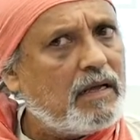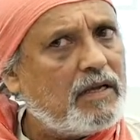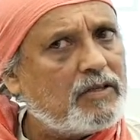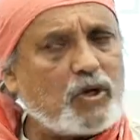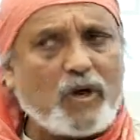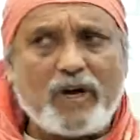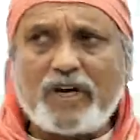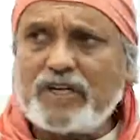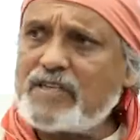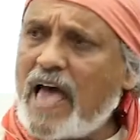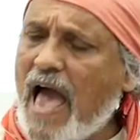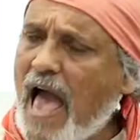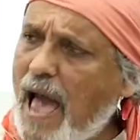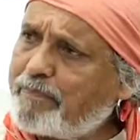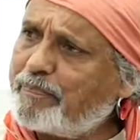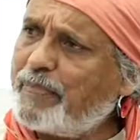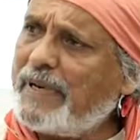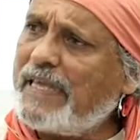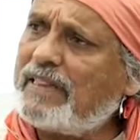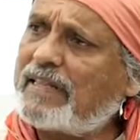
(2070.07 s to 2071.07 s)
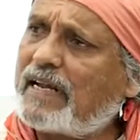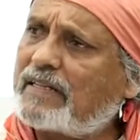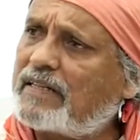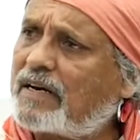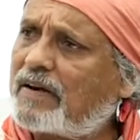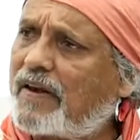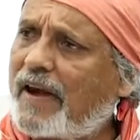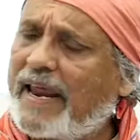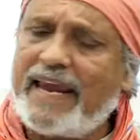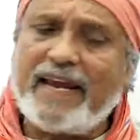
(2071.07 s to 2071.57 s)
So it is happening that the
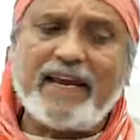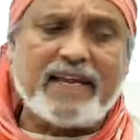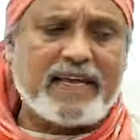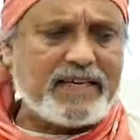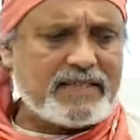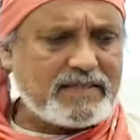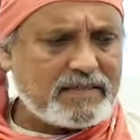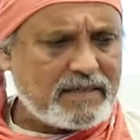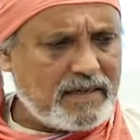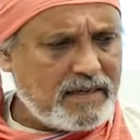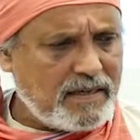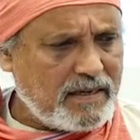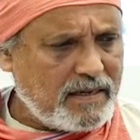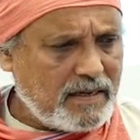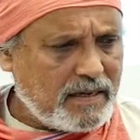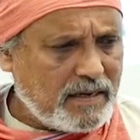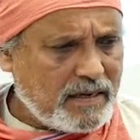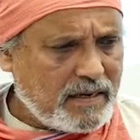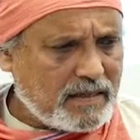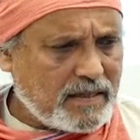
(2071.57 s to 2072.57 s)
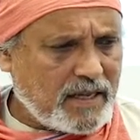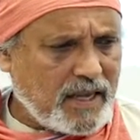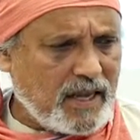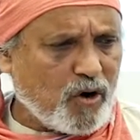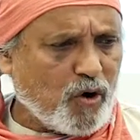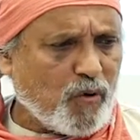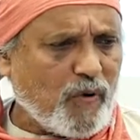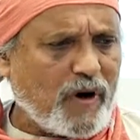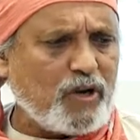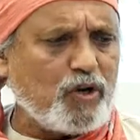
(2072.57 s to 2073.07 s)
trend is the
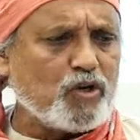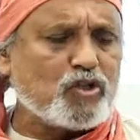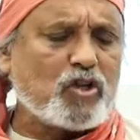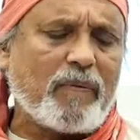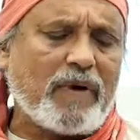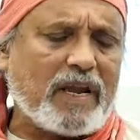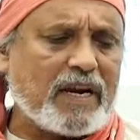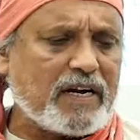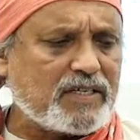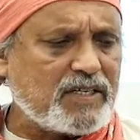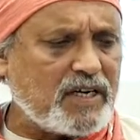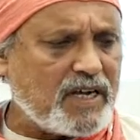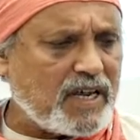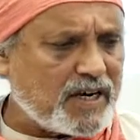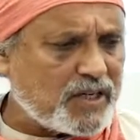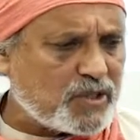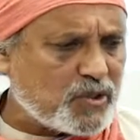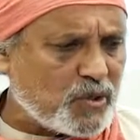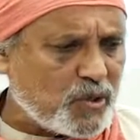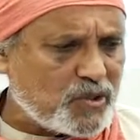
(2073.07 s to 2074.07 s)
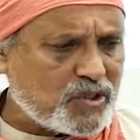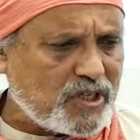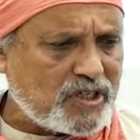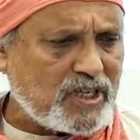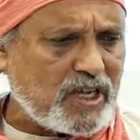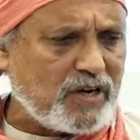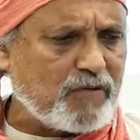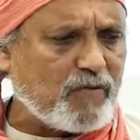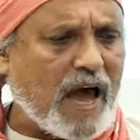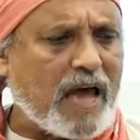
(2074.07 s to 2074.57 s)
overuse of energy and
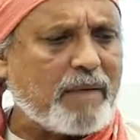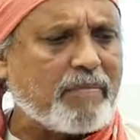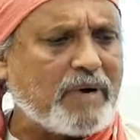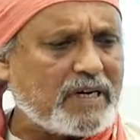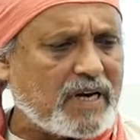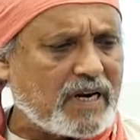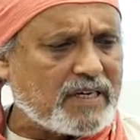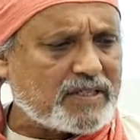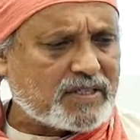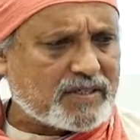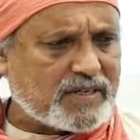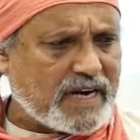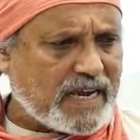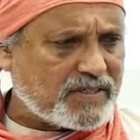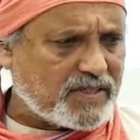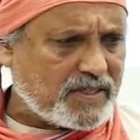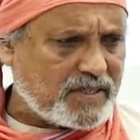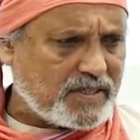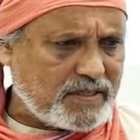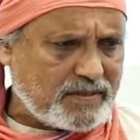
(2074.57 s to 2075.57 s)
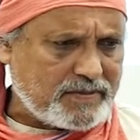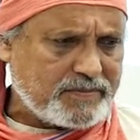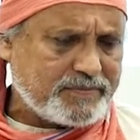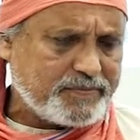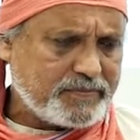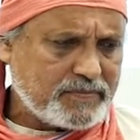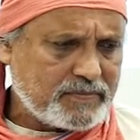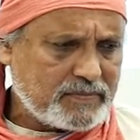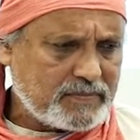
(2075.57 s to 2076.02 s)
resources, environmental stresses,